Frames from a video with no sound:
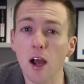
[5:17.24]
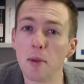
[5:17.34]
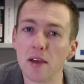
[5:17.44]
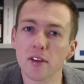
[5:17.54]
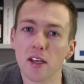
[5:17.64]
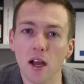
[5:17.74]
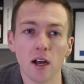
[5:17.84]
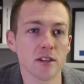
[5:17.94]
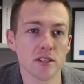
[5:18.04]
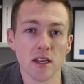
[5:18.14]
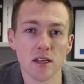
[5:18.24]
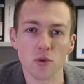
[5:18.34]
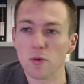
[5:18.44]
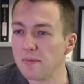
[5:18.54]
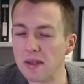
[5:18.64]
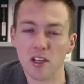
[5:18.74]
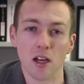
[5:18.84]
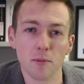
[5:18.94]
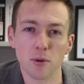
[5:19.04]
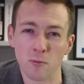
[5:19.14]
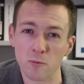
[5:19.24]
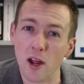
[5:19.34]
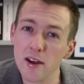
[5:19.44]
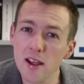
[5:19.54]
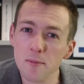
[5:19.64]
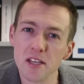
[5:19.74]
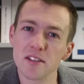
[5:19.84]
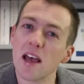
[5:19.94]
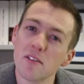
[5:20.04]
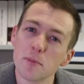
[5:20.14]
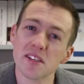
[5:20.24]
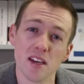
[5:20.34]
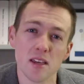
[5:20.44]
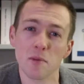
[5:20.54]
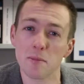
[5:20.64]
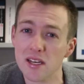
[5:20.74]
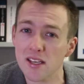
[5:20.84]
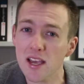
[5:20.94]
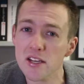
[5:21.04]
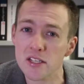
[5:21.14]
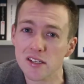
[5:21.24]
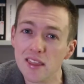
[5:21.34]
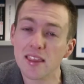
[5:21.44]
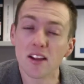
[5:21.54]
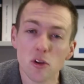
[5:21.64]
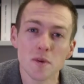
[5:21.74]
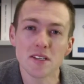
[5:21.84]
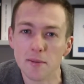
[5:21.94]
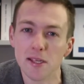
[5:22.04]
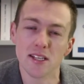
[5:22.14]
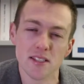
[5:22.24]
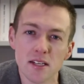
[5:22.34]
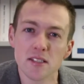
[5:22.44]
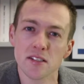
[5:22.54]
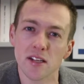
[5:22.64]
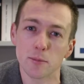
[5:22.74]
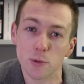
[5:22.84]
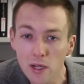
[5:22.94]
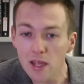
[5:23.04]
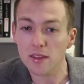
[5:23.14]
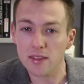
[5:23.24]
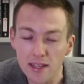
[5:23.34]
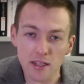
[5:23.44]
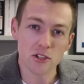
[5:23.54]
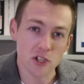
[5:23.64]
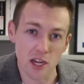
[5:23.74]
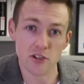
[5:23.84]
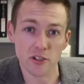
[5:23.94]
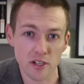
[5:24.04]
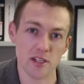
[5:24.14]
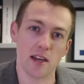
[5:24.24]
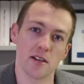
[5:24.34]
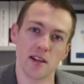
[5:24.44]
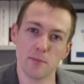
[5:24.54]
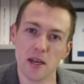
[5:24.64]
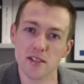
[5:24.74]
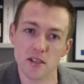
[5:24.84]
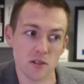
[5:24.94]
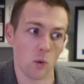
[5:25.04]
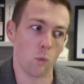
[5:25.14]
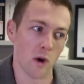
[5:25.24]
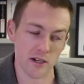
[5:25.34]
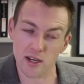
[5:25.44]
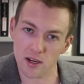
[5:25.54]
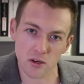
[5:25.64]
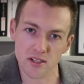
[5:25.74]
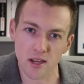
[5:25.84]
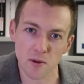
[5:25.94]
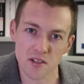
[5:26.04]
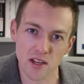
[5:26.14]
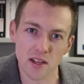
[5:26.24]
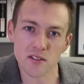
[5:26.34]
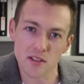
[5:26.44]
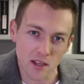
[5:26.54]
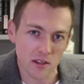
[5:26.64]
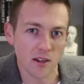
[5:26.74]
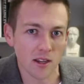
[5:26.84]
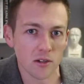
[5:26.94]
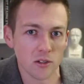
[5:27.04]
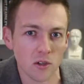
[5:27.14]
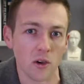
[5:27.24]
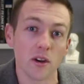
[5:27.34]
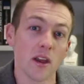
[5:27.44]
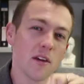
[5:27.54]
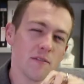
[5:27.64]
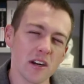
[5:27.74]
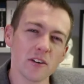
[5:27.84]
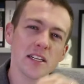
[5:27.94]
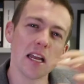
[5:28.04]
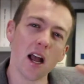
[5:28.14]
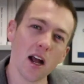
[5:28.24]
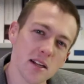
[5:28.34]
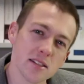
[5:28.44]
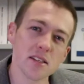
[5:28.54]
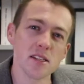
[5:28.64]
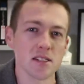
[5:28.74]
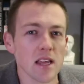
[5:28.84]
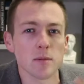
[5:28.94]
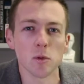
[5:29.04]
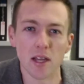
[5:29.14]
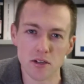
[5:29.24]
I'm having heart disease or I'm having a heart problem right now because I haven't been taking my medication, that could be something that's unstable. That can change on a day-to-day basis. One day I could take my statins, the other day I could not. Very unstable